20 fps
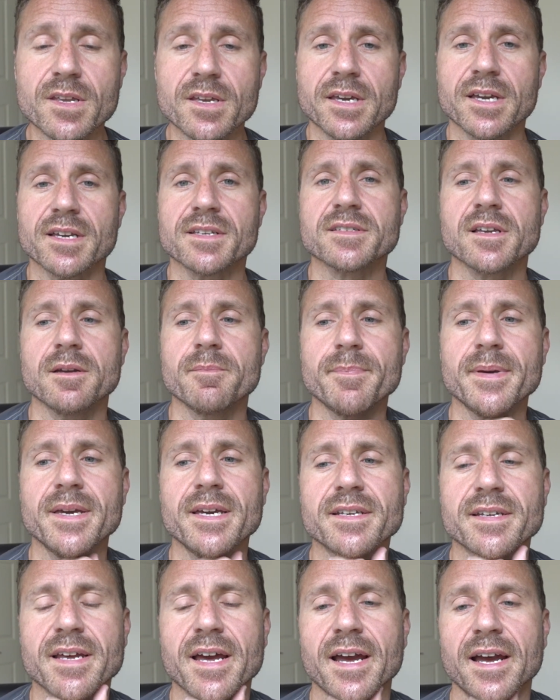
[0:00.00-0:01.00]
yeah, so
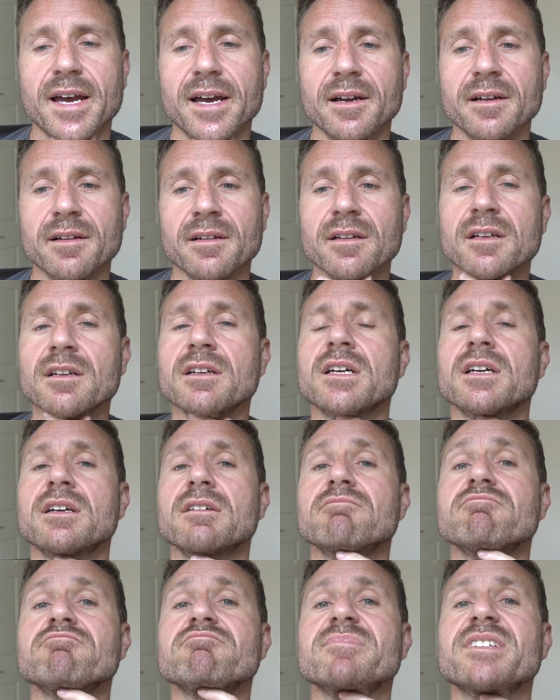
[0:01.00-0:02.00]
beard hair,
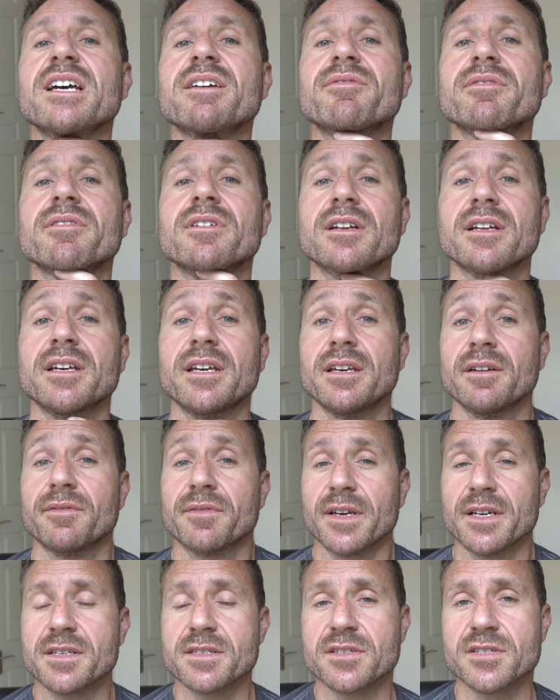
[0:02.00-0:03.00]
definitely if
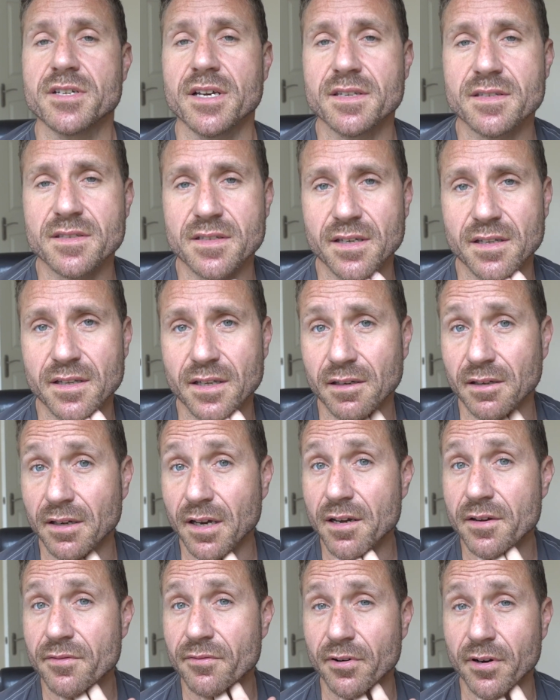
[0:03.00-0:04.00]
they suggest it, then
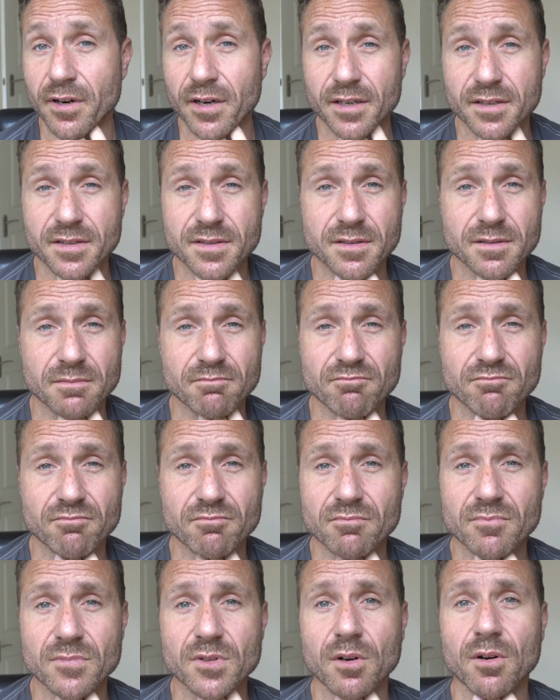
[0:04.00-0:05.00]
go for it. It's
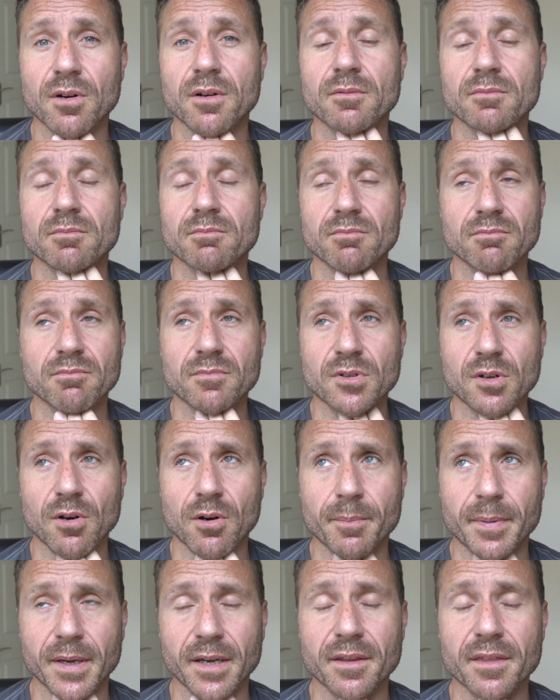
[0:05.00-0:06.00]
not a
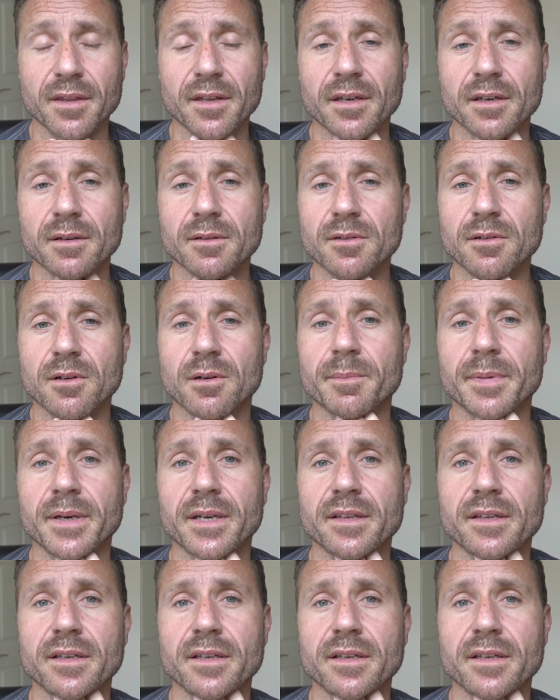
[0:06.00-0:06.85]
big thing, not a big